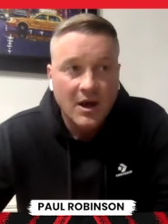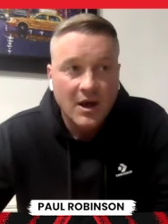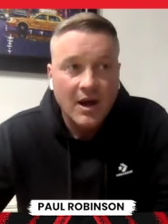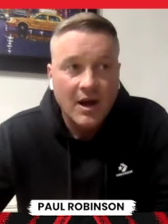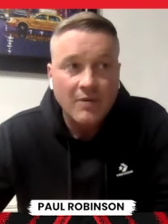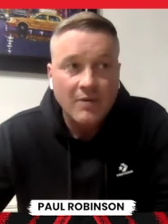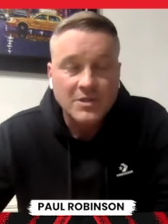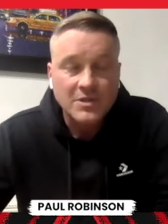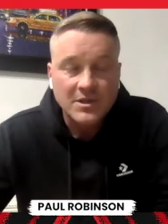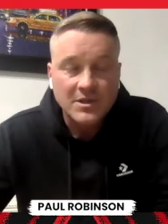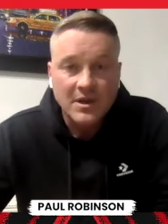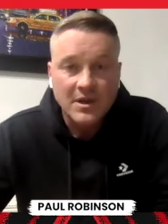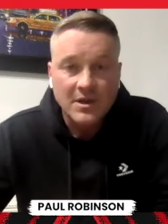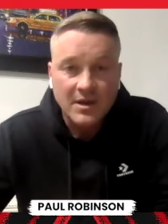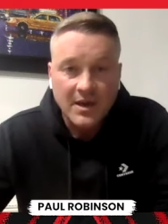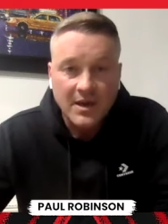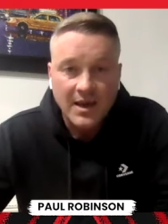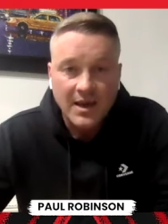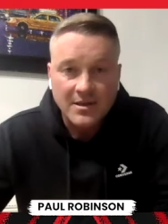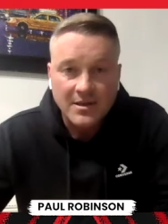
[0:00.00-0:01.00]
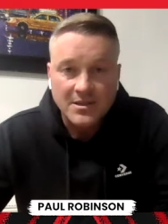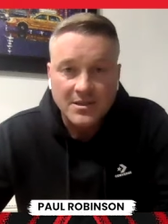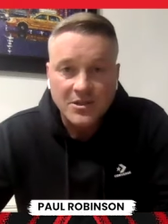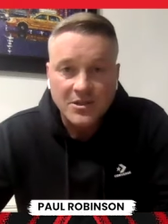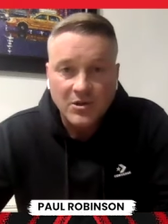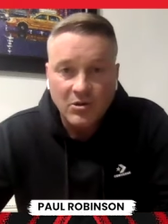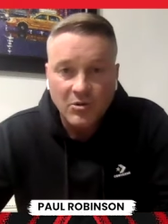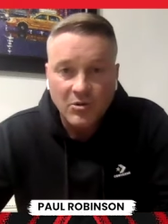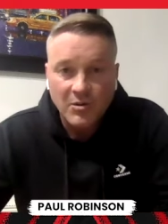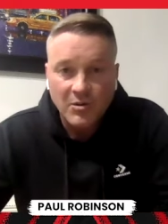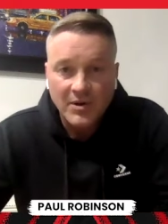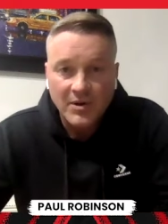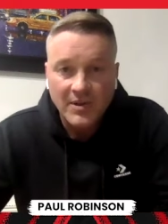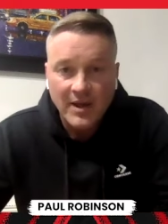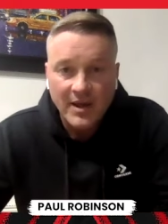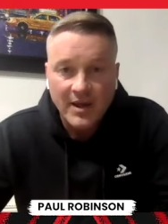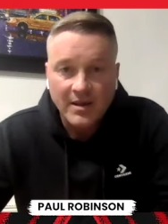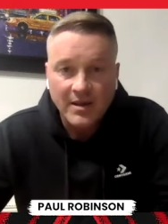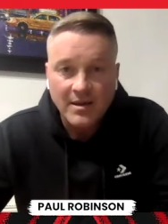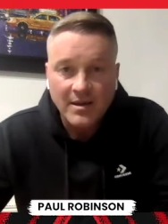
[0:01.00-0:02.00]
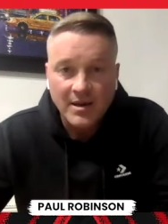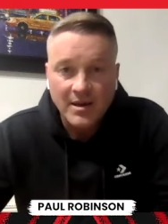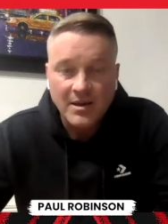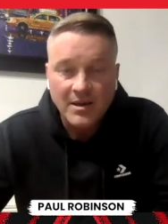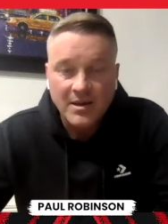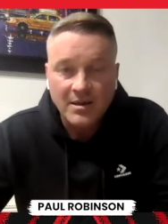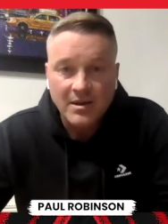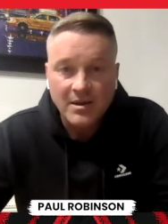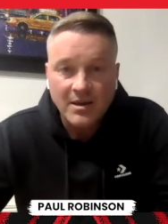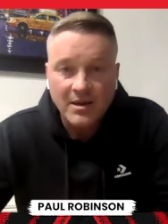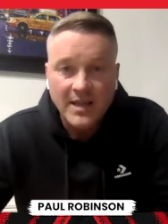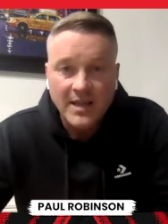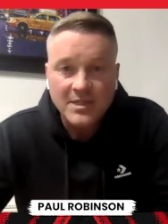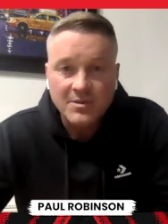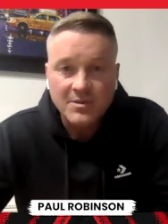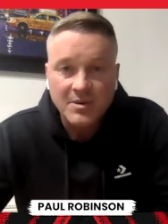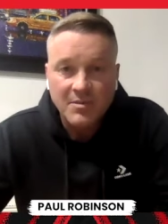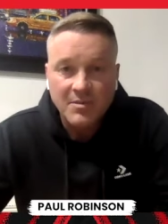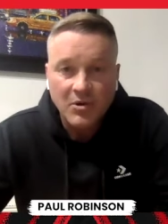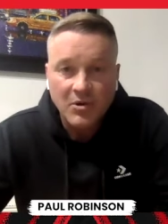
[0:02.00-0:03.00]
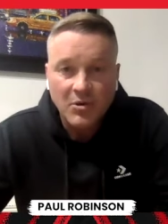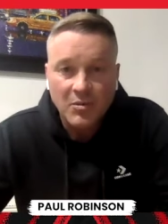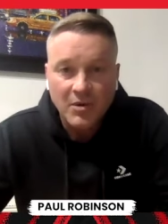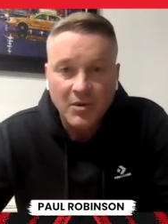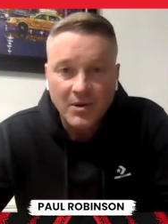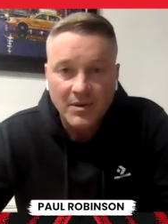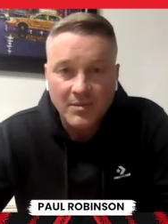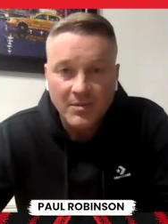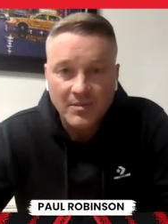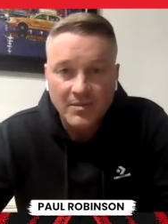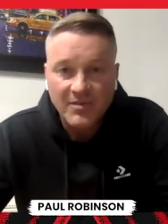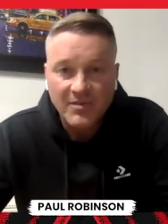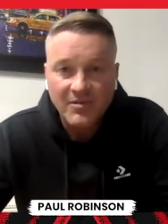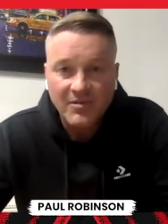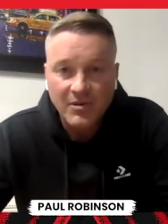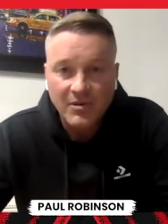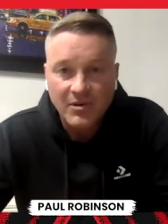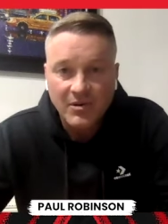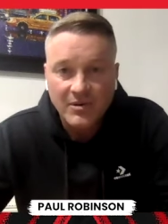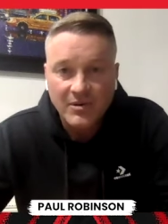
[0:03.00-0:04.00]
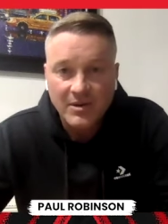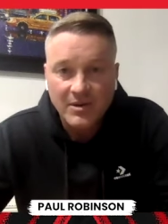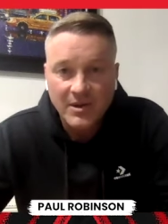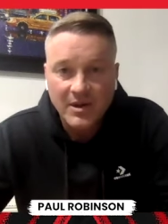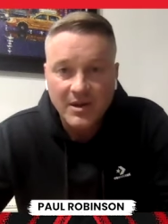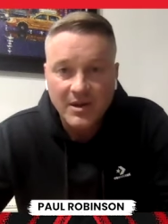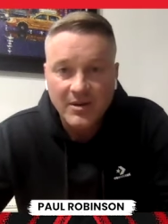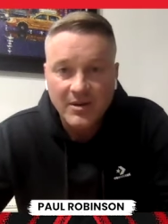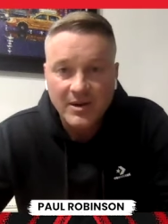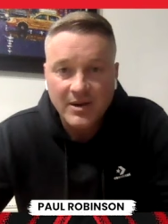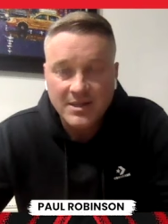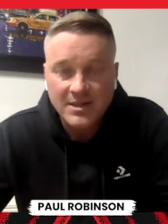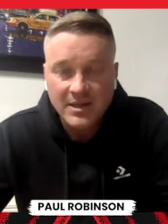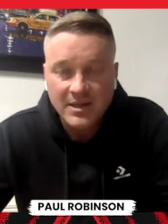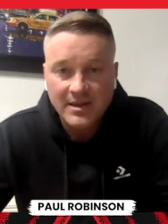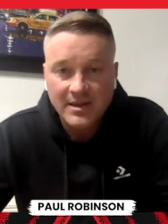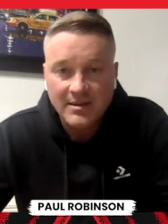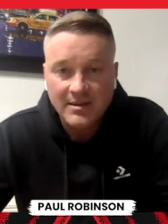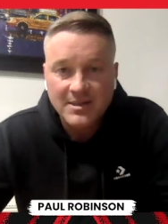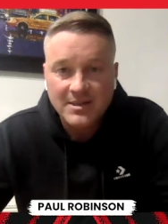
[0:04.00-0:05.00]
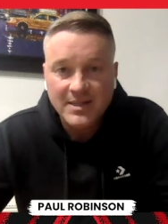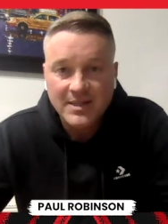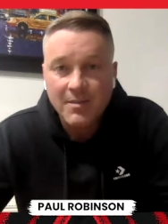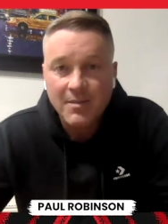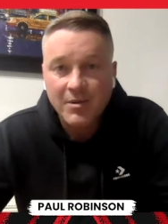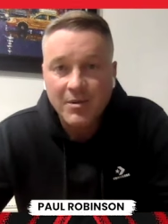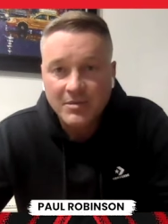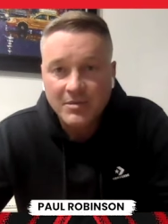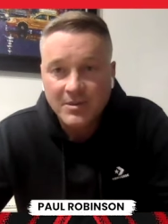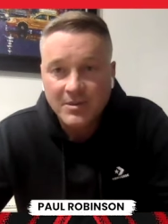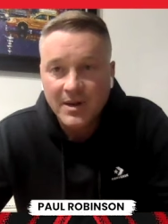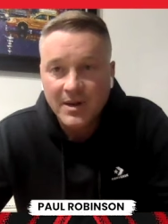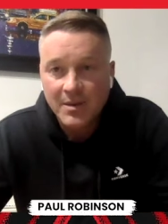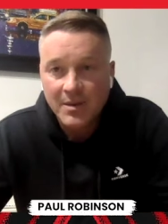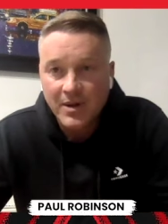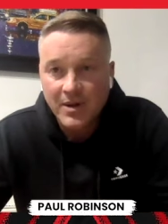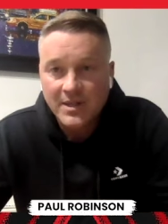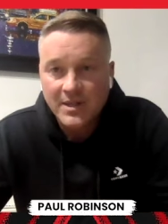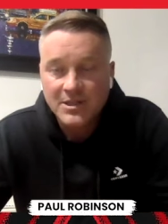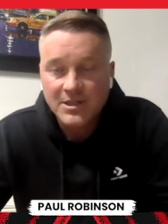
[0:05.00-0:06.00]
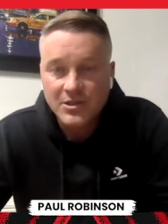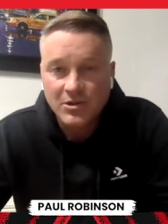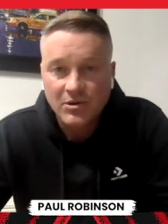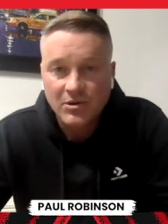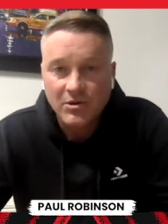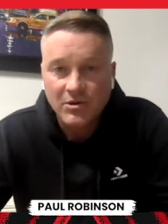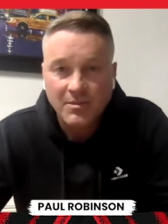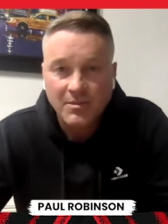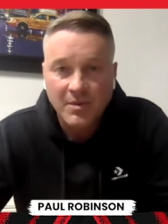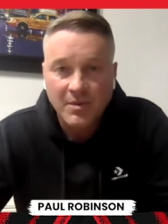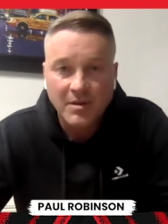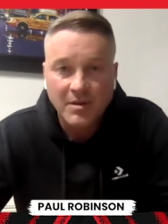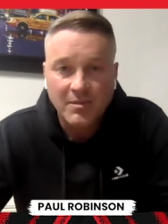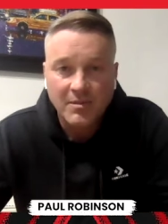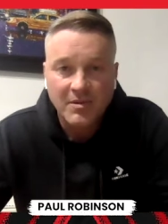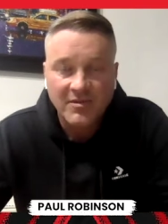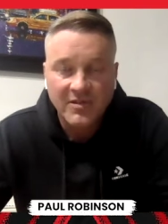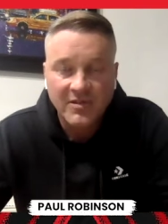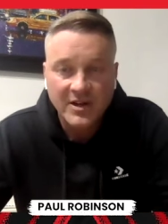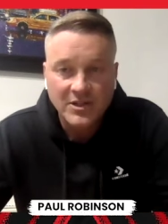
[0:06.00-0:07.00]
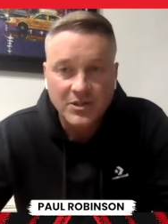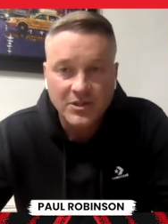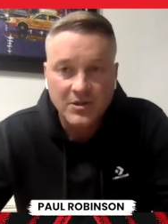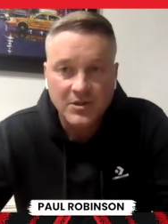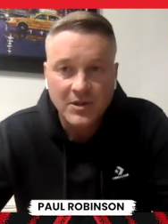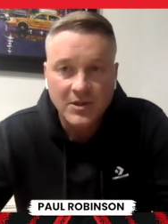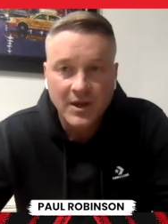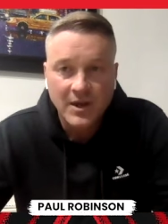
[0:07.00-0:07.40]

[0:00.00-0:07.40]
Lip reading: I was a kid as a schoolboy there, and you get to be ball boy before, you know, you actually step up to be an apprentice or a professional.